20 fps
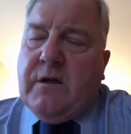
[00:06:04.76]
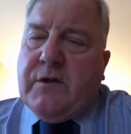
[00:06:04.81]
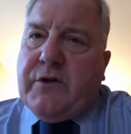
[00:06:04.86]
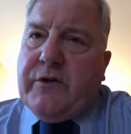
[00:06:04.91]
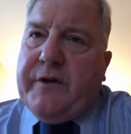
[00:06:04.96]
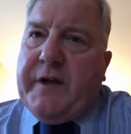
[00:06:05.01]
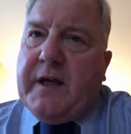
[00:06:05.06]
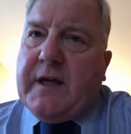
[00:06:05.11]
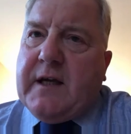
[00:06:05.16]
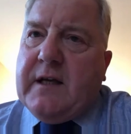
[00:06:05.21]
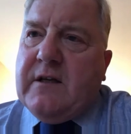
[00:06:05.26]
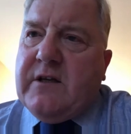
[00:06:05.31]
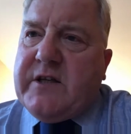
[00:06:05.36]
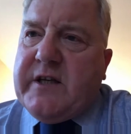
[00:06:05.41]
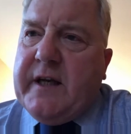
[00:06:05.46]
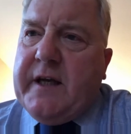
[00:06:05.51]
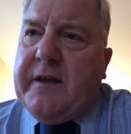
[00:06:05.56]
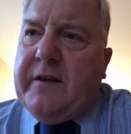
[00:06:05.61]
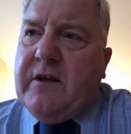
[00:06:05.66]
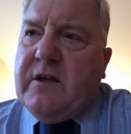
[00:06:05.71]
So you can
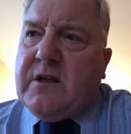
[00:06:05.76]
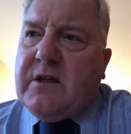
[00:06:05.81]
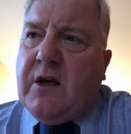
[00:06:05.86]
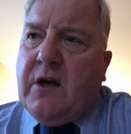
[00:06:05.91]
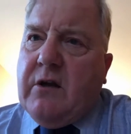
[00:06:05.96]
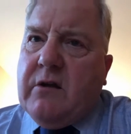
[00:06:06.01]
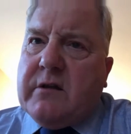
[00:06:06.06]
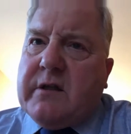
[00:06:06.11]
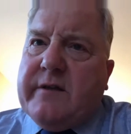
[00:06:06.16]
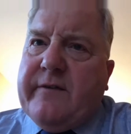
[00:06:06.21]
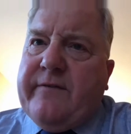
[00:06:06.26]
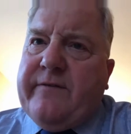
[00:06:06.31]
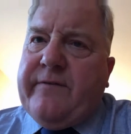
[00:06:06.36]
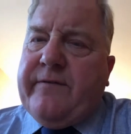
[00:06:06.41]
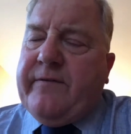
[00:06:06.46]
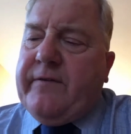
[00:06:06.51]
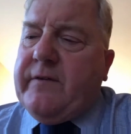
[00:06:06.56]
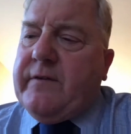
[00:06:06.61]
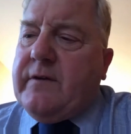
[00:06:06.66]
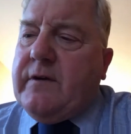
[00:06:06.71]
see there's a lot of
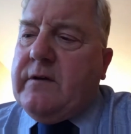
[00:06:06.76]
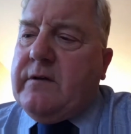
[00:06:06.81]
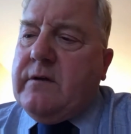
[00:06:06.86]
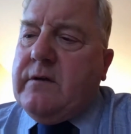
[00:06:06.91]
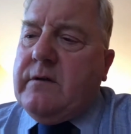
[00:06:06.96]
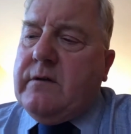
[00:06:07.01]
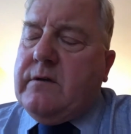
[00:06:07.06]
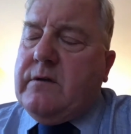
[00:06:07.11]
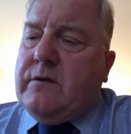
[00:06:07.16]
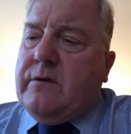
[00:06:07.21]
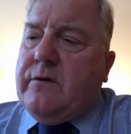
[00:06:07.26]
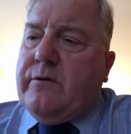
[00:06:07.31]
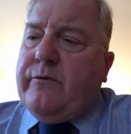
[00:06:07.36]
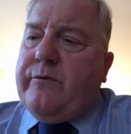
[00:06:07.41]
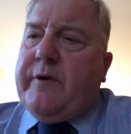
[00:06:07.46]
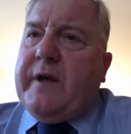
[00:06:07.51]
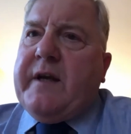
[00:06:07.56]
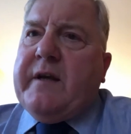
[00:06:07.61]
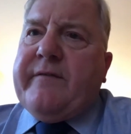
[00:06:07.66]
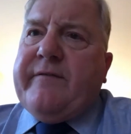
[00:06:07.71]

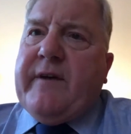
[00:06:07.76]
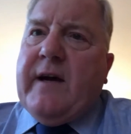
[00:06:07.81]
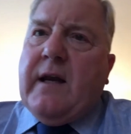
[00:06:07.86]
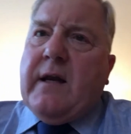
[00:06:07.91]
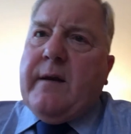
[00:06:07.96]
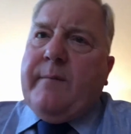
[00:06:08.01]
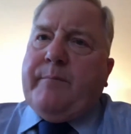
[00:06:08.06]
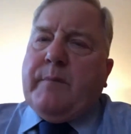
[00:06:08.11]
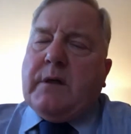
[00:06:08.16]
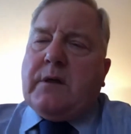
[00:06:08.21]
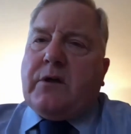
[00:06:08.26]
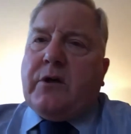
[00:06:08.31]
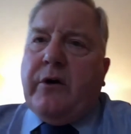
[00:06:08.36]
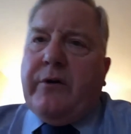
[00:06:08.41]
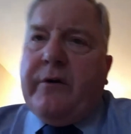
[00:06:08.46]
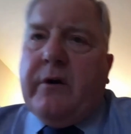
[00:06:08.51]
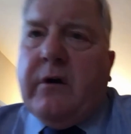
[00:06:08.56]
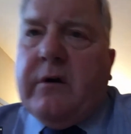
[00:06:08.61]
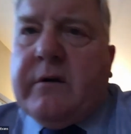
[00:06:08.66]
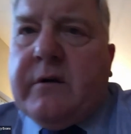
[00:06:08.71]
redevelopment
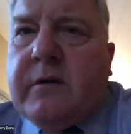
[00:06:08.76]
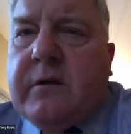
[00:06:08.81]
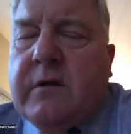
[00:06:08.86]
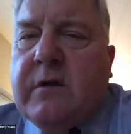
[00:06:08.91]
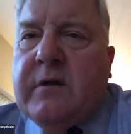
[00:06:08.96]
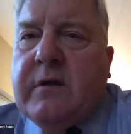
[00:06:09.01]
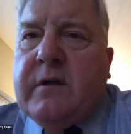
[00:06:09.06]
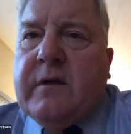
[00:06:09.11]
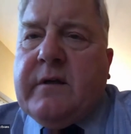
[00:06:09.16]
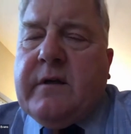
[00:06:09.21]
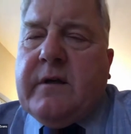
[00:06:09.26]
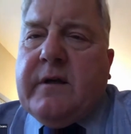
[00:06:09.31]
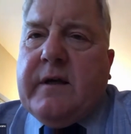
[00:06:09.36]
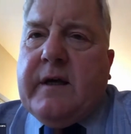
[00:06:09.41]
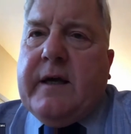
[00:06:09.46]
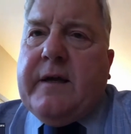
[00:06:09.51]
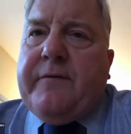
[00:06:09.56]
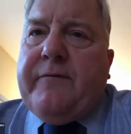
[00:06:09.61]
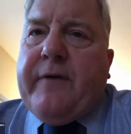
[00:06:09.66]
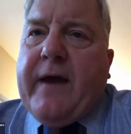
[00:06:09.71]
going on
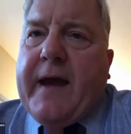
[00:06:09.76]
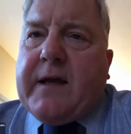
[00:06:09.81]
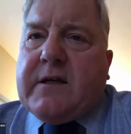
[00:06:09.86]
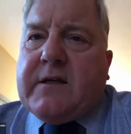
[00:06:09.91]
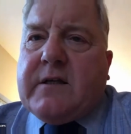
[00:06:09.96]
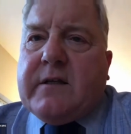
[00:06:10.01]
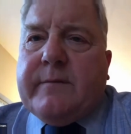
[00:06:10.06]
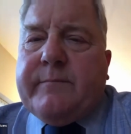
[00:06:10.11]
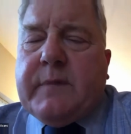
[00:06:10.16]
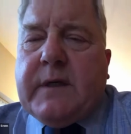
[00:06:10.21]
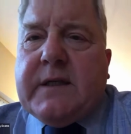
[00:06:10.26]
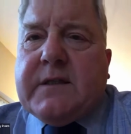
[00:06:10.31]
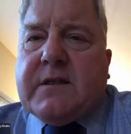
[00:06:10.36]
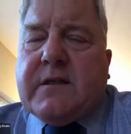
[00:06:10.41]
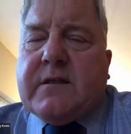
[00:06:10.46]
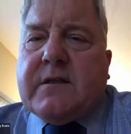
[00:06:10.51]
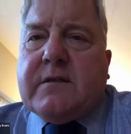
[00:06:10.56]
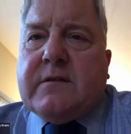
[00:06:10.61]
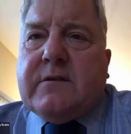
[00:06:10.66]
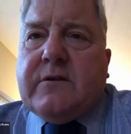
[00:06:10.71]
in Wrexham.
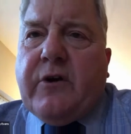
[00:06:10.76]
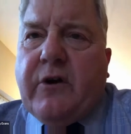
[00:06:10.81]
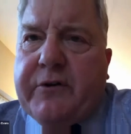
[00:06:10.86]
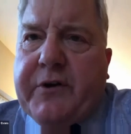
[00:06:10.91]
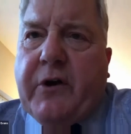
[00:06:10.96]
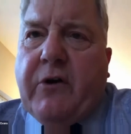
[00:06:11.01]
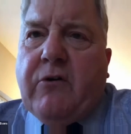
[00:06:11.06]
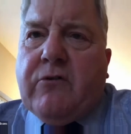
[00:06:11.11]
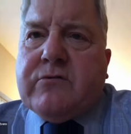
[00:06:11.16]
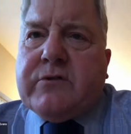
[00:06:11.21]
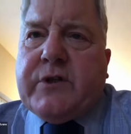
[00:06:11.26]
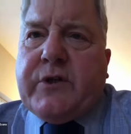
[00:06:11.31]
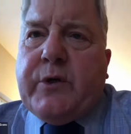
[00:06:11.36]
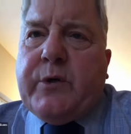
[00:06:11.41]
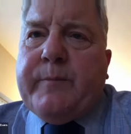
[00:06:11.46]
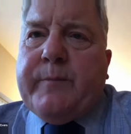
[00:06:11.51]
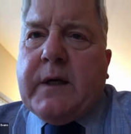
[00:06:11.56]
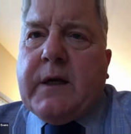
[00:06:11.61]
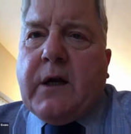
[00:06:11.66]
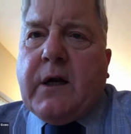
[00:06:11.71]
It's not all
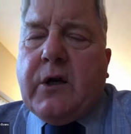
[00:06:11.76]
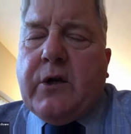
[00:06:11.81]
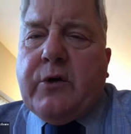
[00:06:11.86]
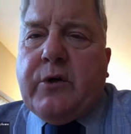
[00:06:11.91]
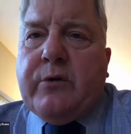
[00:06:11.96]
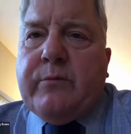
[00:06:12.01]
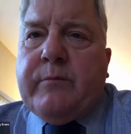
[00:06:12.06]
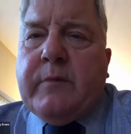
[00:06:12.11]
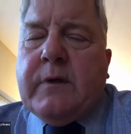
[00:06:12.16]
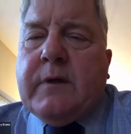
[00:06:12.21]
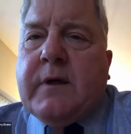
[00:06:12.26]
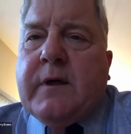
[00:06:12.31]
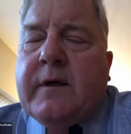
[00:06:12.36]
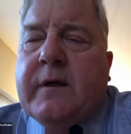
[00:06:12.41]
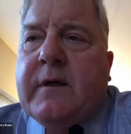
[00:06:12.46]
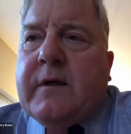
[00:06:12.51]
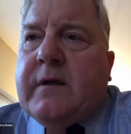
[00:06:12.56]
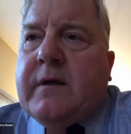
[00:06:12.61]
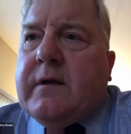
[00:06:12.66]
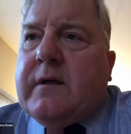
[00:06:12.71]
doom and gloom,
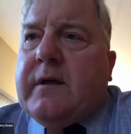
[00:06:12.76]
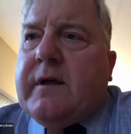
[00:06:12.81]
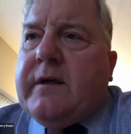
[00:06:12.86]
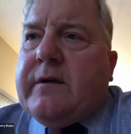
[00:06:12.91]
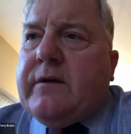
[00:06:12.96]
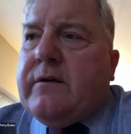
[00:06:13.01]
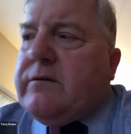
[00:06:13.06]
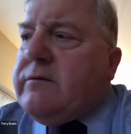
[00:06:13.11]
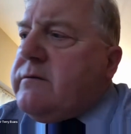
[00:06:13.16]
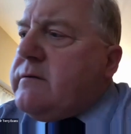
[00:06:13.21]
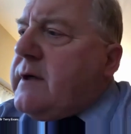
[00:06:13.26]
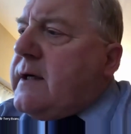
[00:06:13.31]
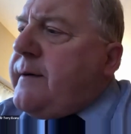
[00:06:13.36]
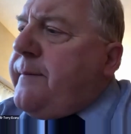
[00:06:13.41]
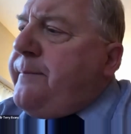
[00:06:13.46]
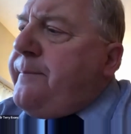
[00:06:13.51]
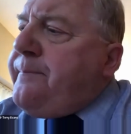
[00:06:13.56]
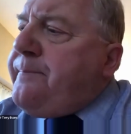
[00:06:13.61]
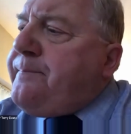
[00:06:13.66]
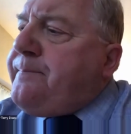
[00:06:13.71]
you
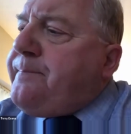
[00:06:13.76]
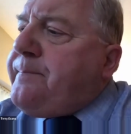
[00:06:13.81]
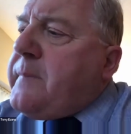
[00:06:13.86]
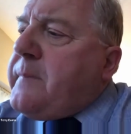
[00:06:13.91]
know.